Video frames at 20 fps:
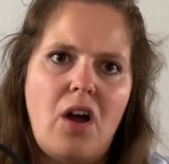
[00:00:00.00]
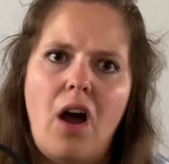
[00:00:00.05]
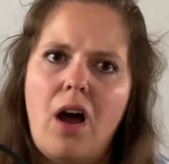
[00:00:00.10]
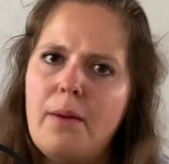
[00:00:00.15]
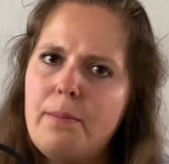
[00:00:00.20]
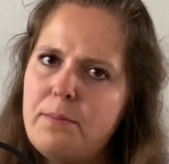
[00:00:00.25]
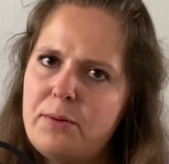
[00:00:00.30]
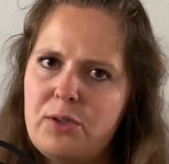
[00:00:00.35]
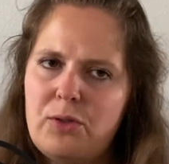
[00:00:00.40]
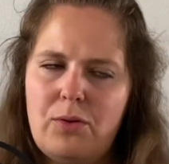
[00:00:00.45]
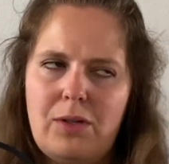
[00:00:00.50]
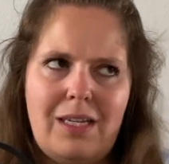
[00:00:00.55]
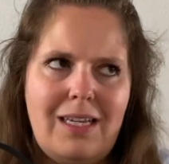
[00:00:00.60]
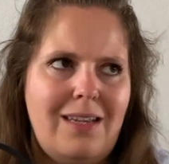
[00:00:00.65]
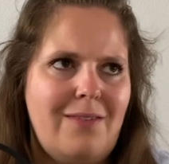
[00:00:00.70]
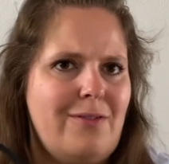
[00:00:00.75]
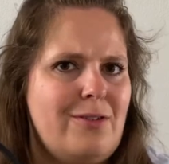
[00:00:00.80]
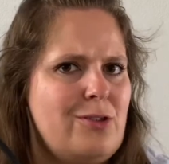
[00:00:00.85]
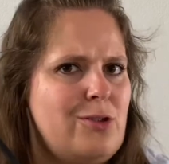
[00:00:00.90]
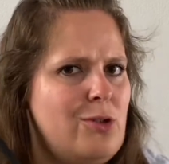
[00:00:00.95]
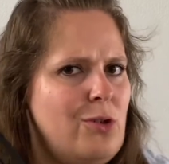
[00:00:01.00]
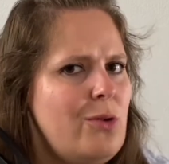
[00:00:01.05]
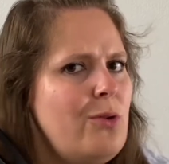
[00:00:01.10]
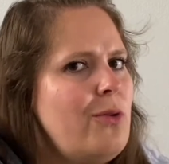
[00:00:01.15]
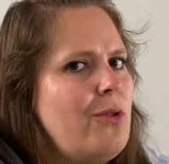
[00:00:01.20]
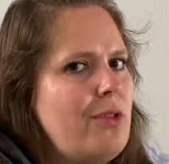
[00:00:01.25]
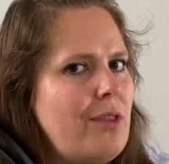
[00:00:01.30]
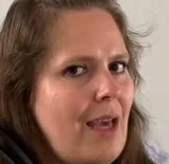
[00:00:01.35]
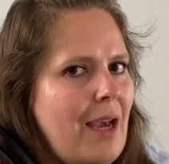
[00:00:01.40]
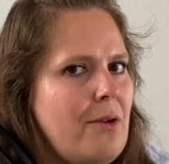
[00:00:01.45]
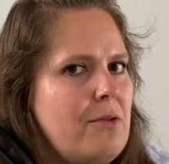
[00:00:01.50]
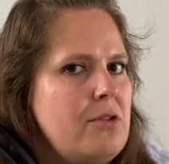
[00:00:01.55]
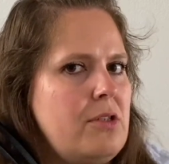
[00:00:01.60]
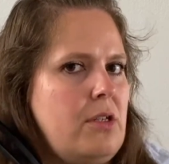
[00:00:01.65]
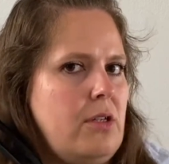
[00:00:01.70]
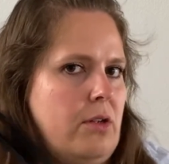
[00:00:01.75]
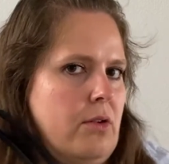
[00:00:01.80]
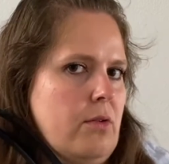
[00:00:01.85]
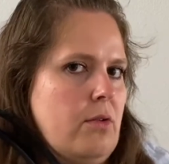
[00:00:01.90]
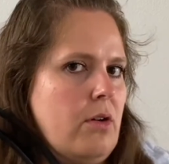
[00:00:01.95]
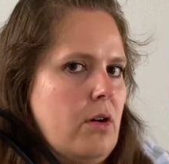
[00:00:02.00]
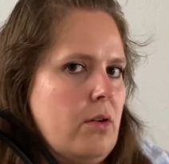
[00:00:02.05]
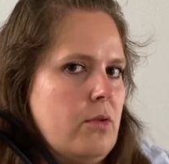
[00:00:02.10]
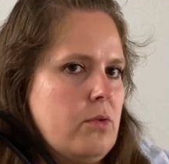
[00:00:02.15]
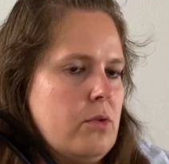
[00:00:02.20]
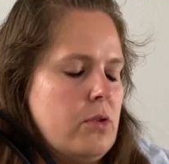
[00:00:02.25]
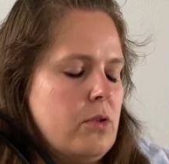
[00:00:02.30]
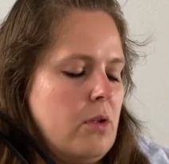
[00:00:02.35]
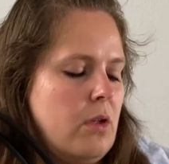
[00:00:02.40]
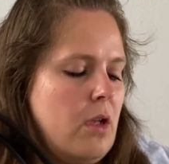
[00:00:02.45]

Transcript: up to even 2,000 euros.